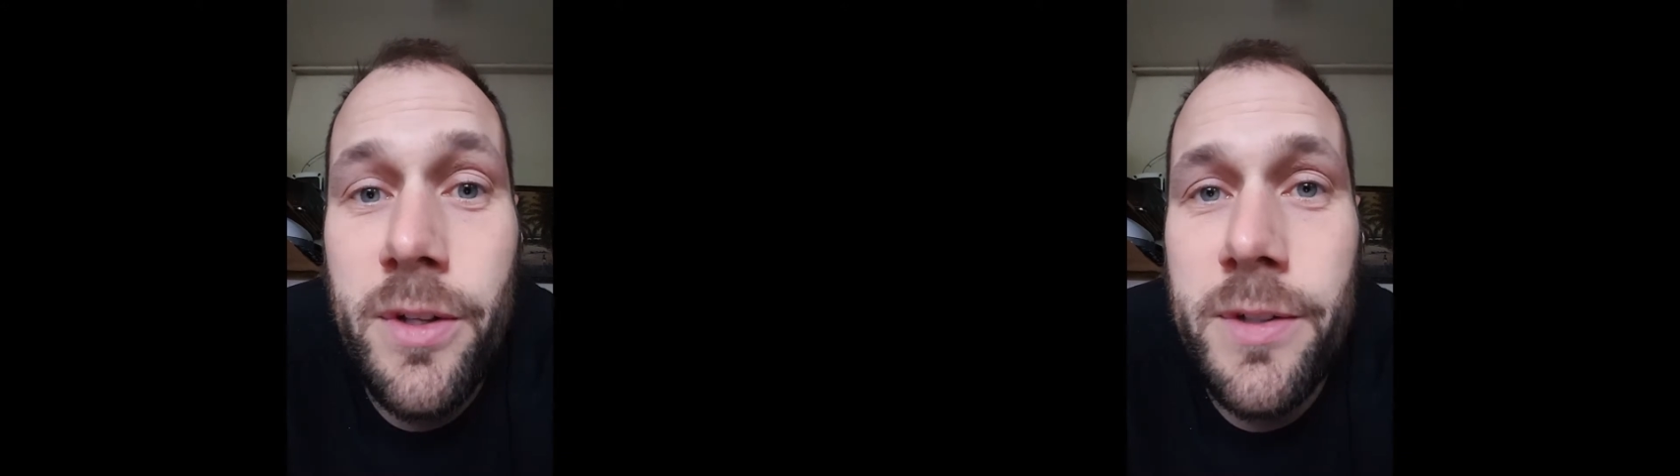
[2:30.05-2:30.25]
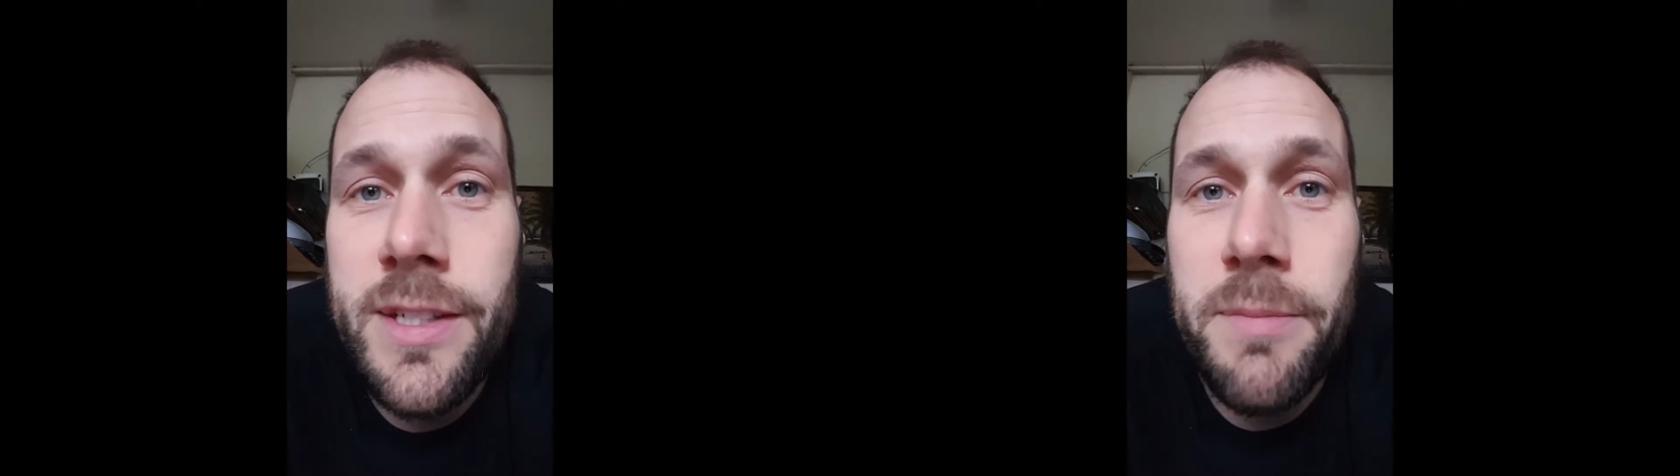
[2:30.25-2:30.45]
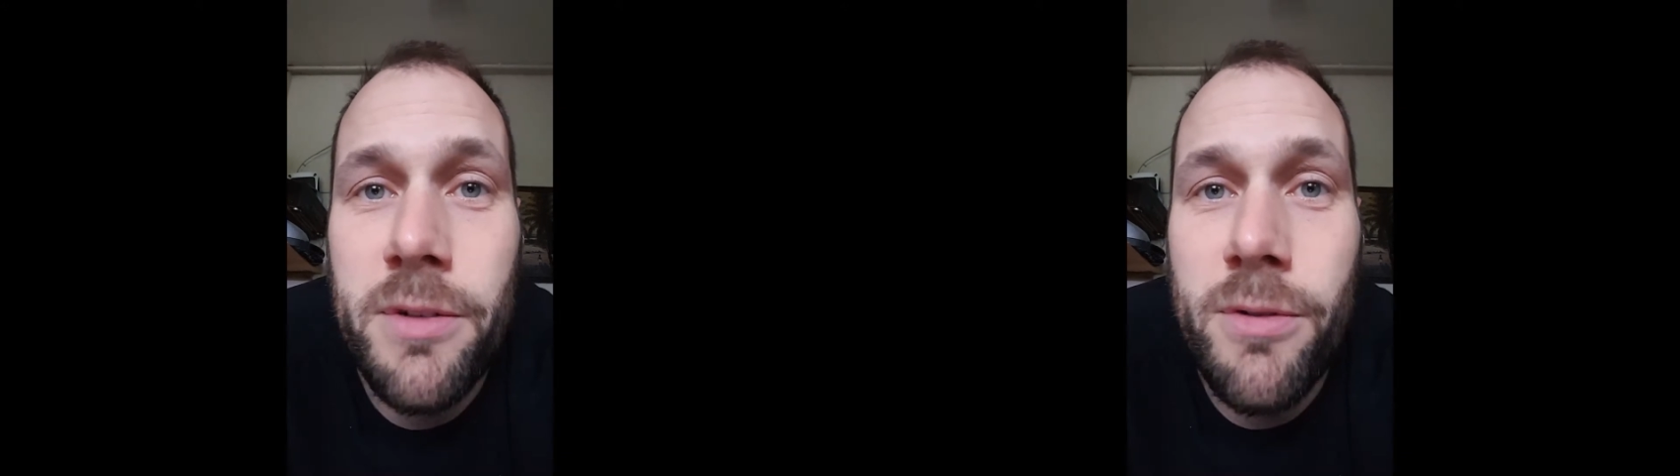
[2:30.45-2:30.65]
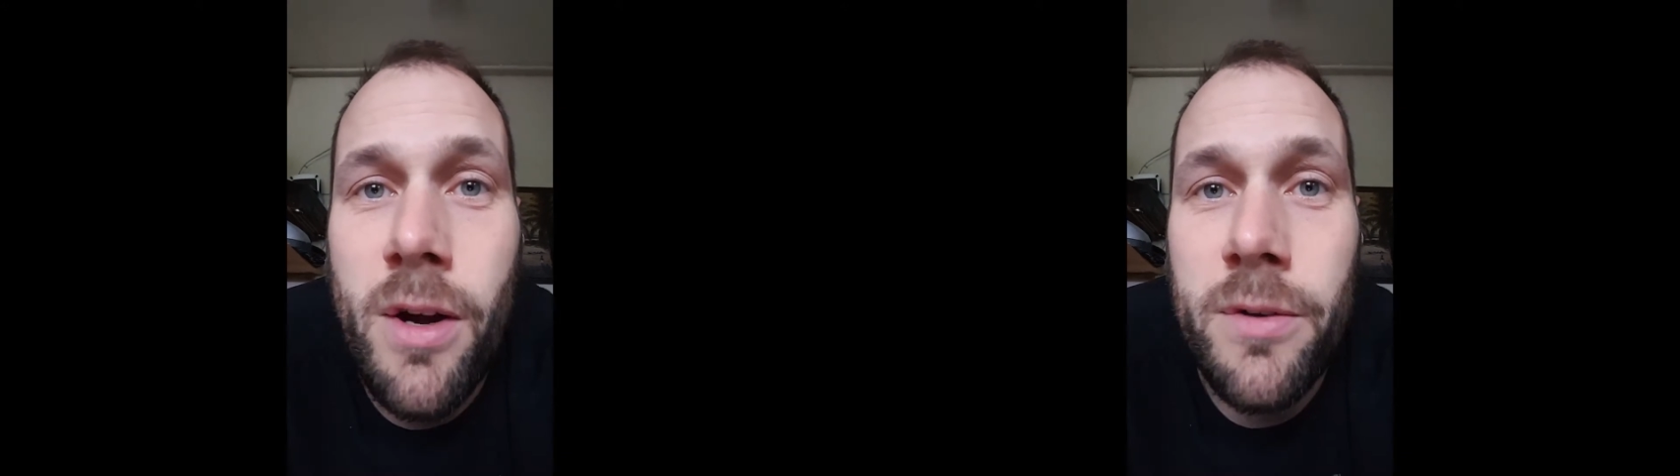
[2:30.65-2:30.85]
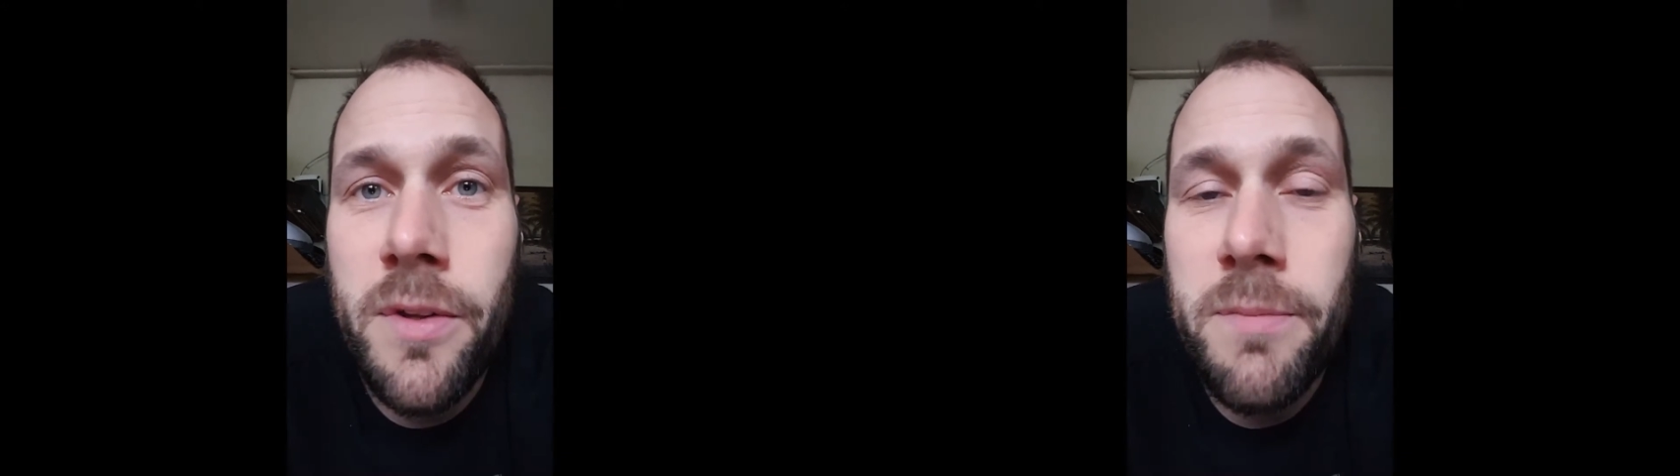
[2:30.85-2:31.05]
there was something
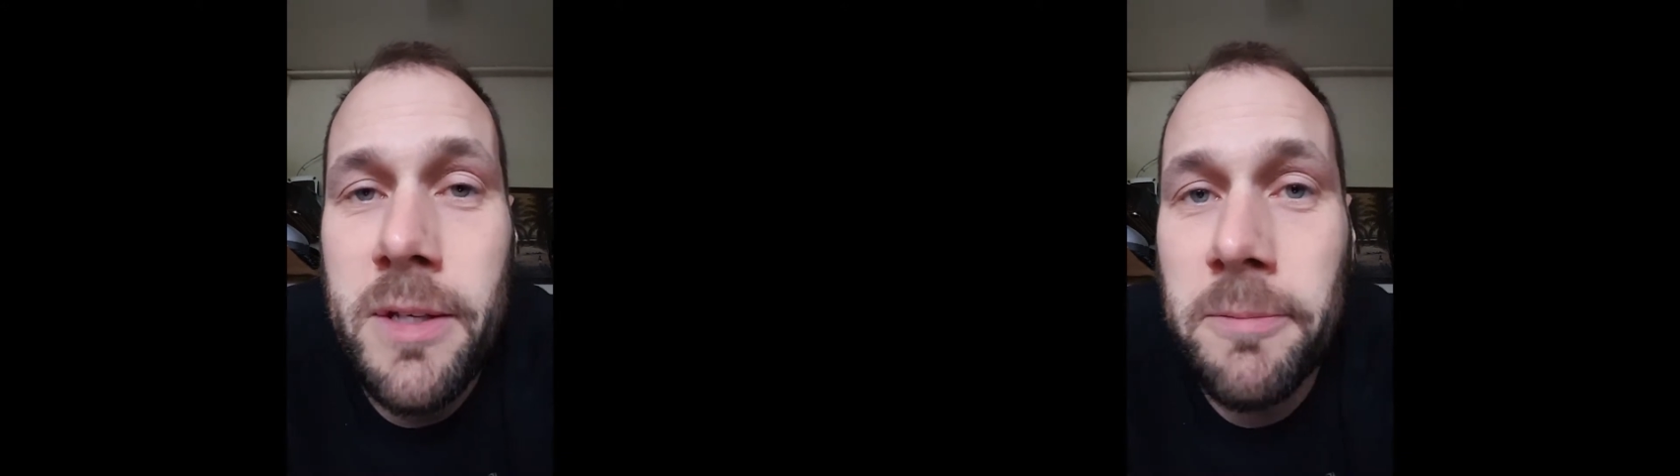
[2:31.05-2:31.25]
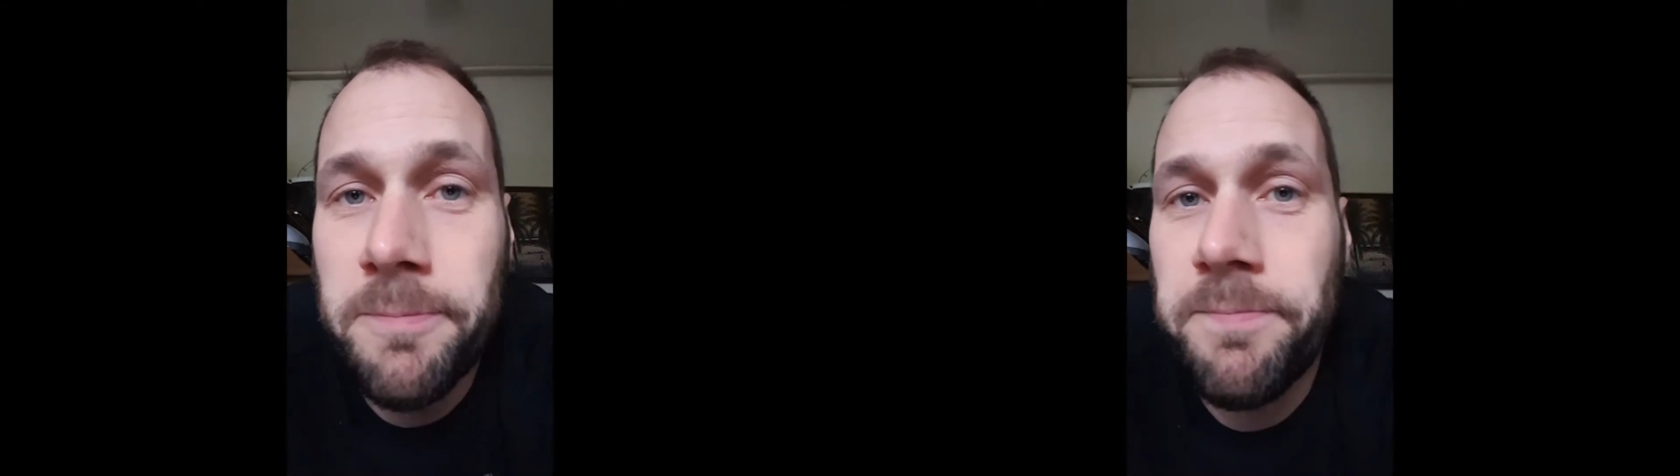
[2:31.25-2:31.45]
wrong with me.